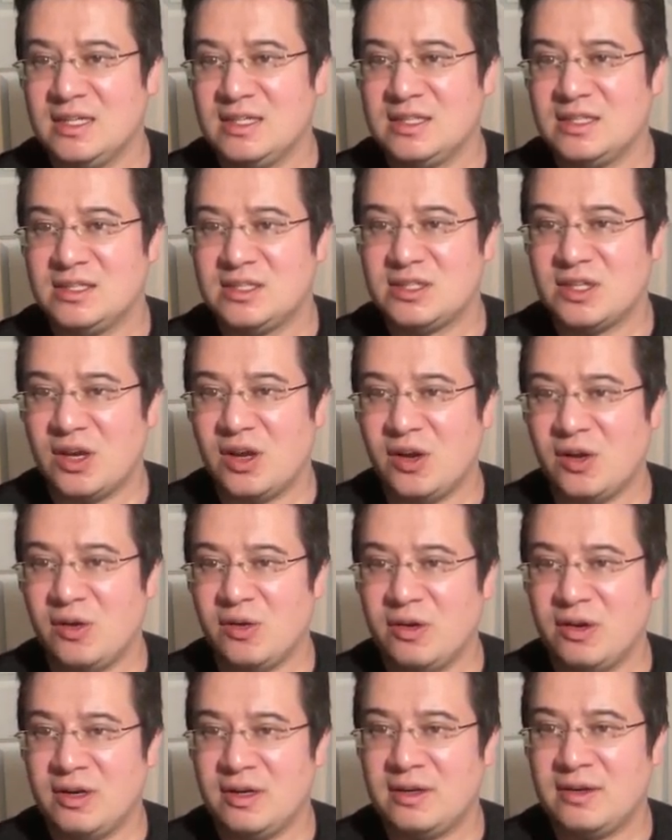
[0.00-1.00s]

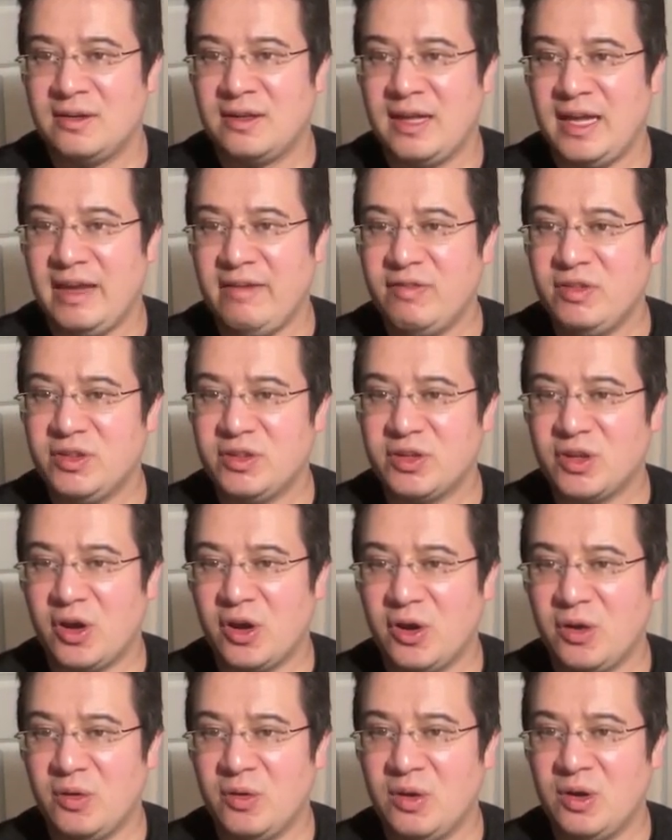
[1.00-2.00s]
So even
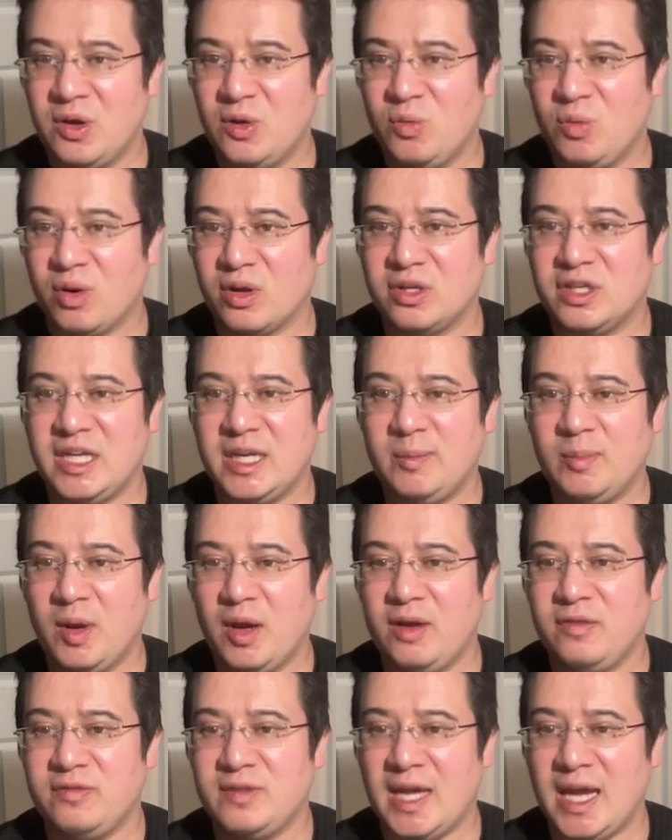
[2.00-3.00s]
though we're
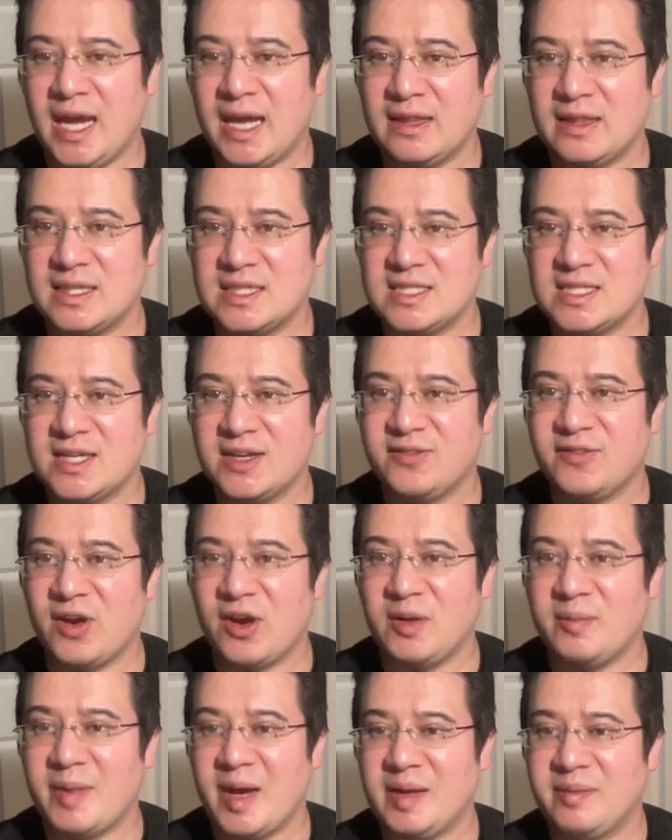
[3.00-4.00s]
debuffed and this is a
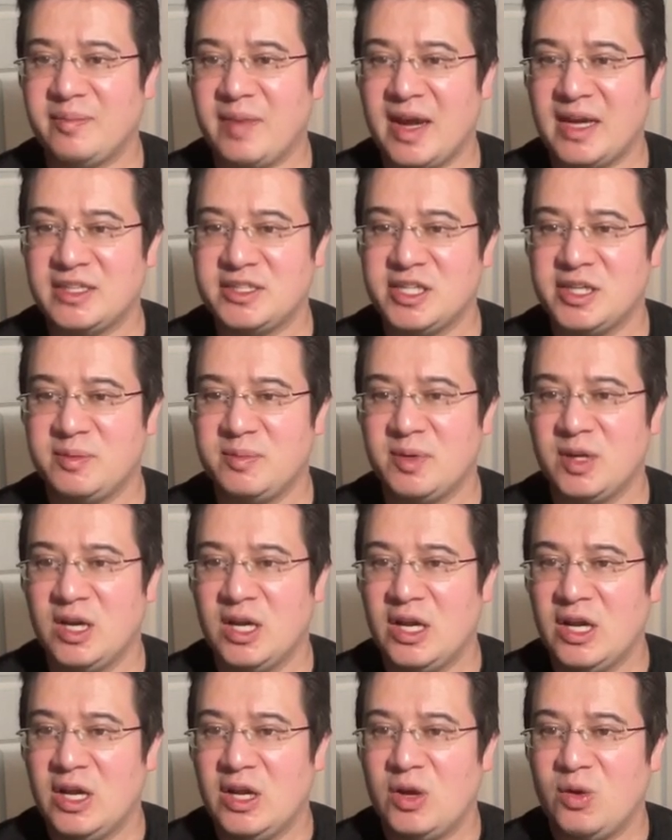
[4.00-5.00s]
very bad matchup,
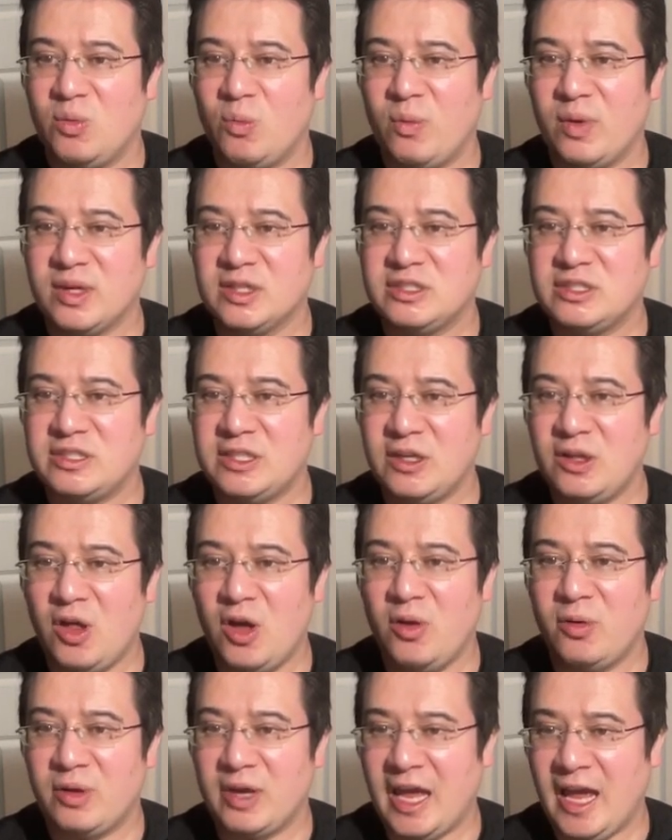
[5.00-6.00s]
we're still
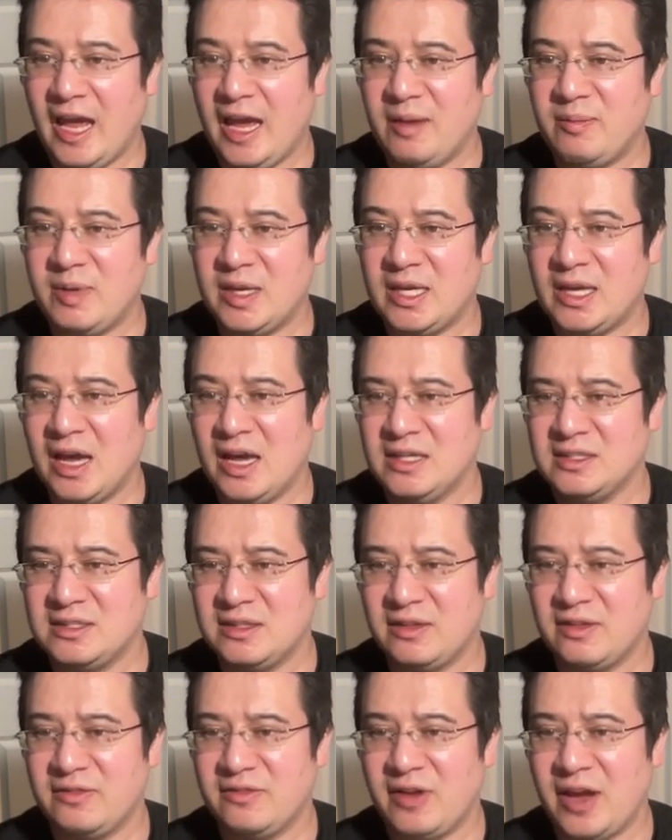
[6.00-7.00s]
okay because
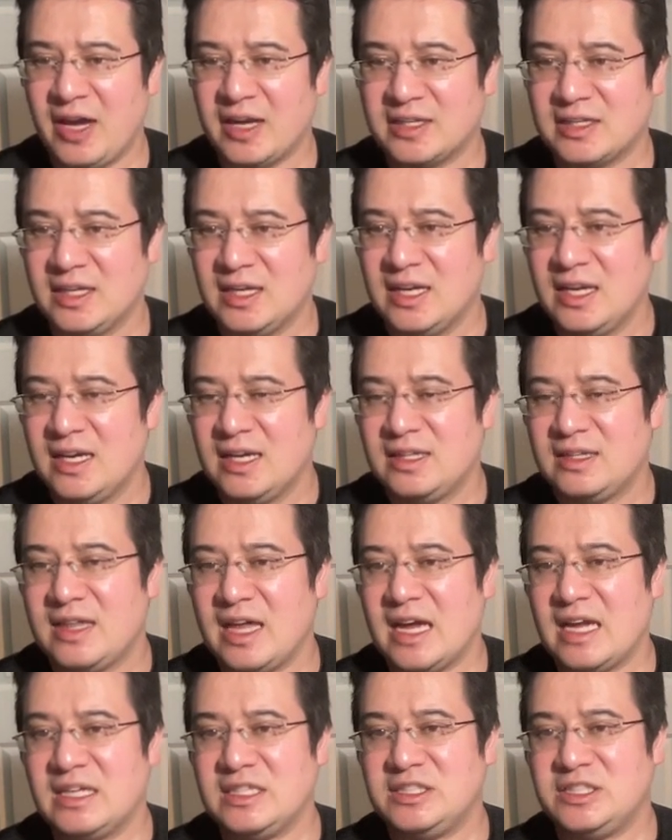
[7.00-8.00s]
of the fact
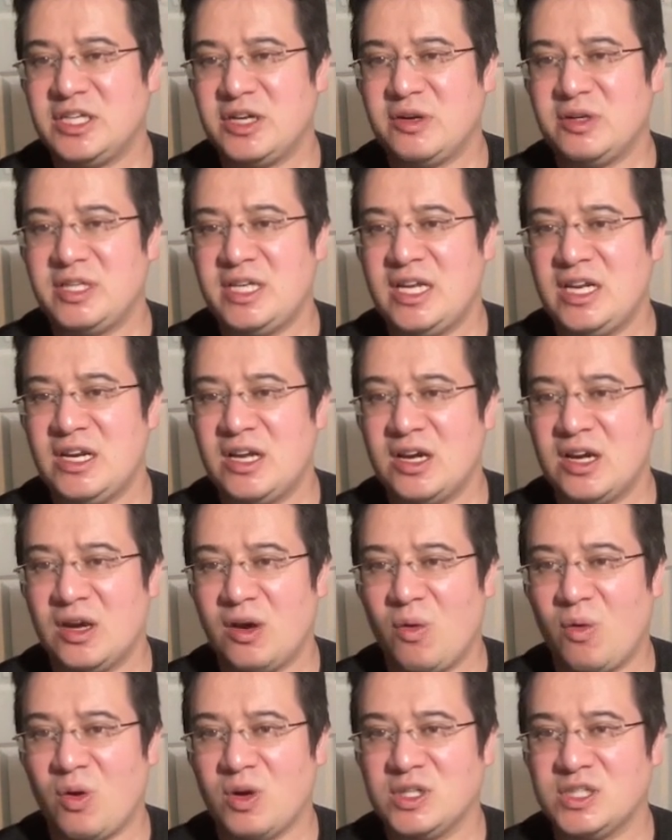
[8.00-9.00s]
that Giratina
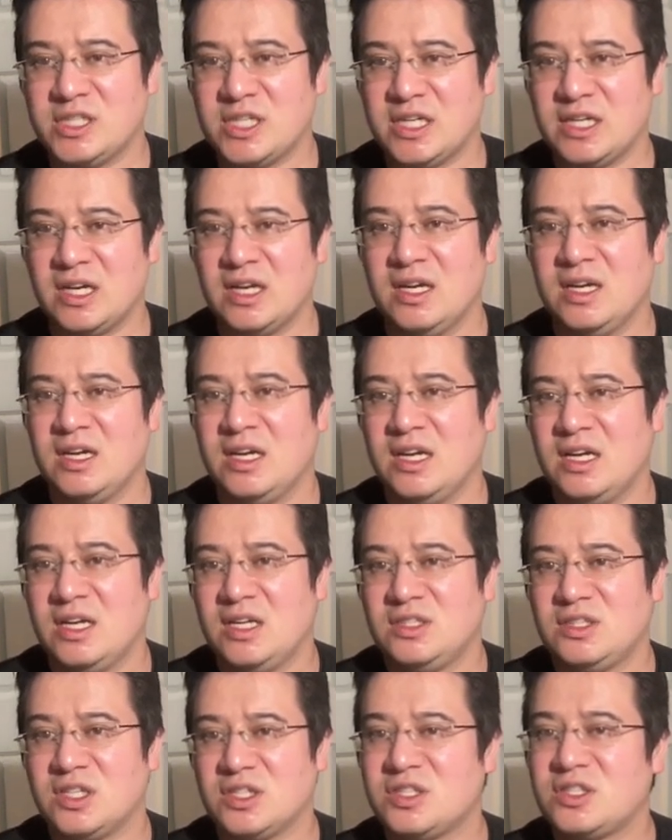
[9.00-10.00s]
Origin
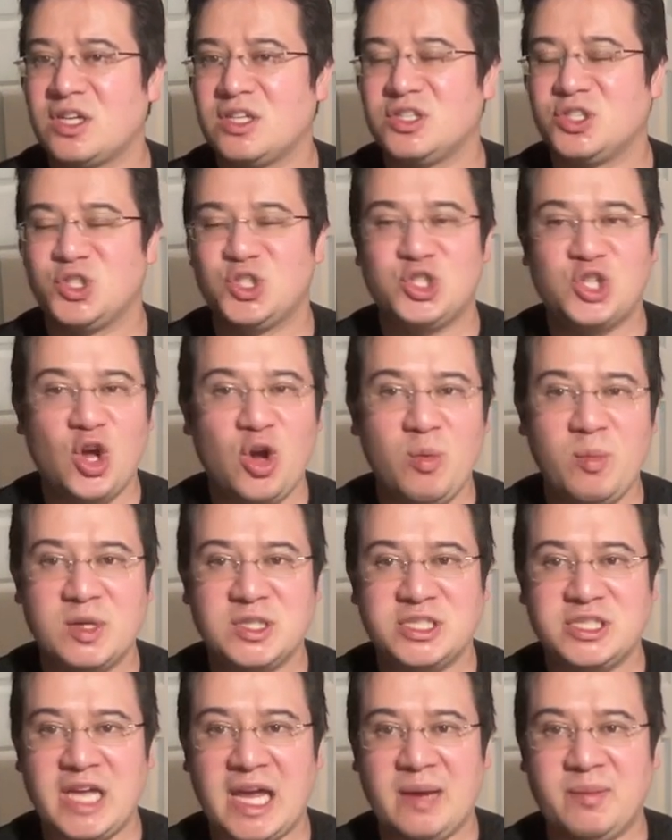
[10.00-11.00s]
just does so
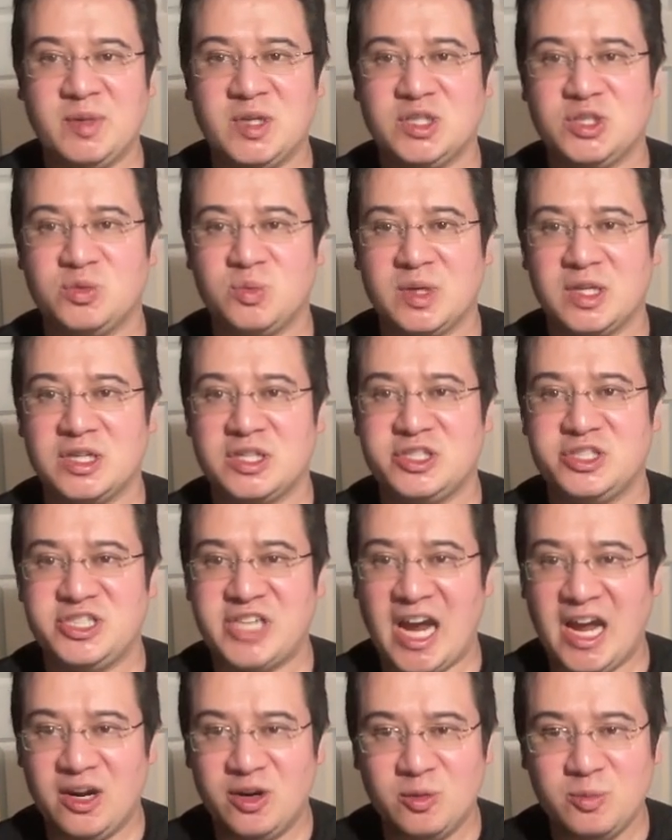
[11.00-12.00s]
much damage with
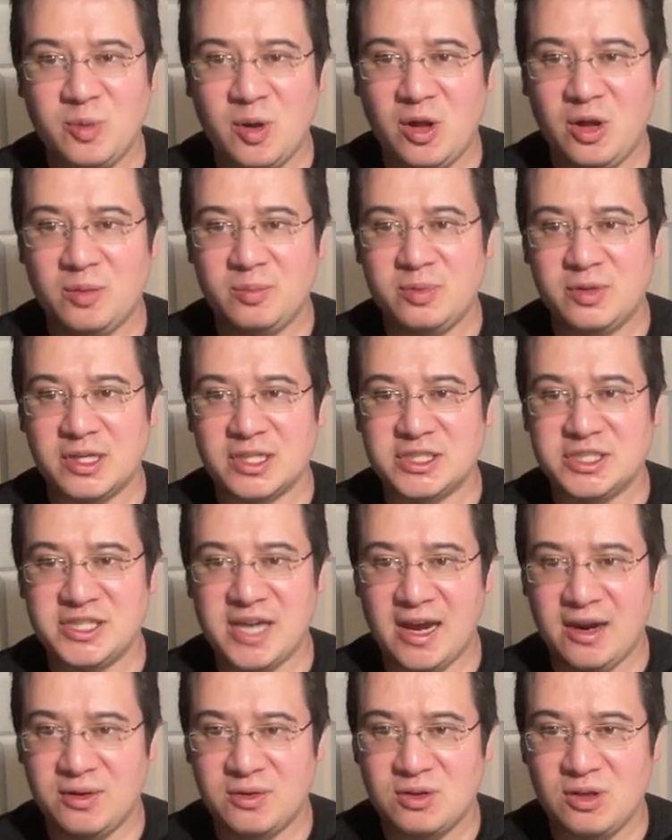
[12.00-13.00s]
Shadow Ball plus
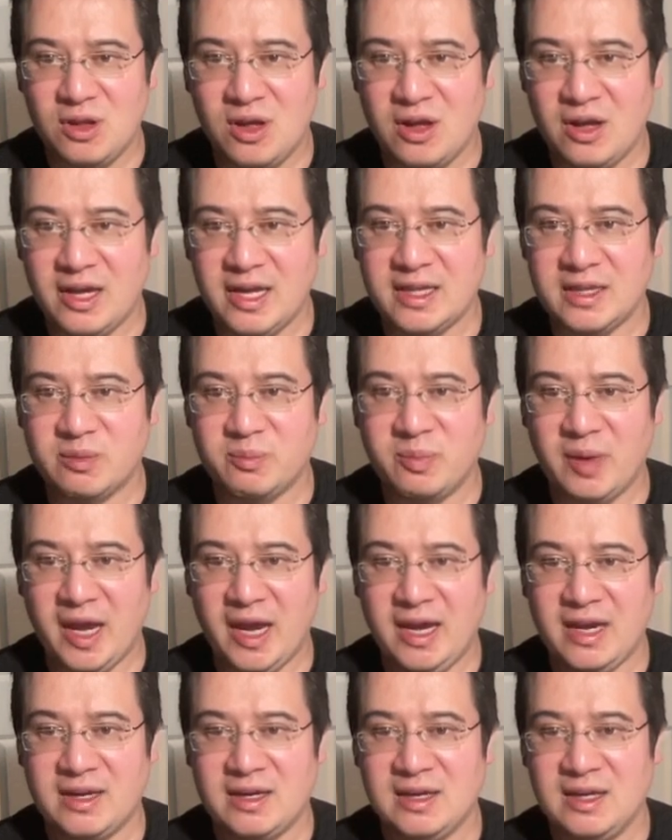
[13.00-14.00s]
Shadow Claw in the
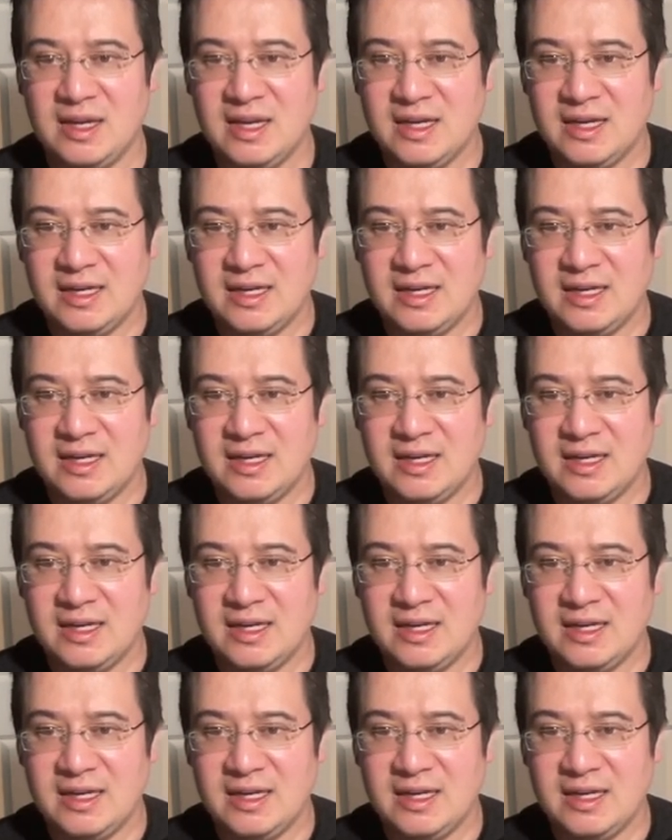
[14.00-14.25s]
back.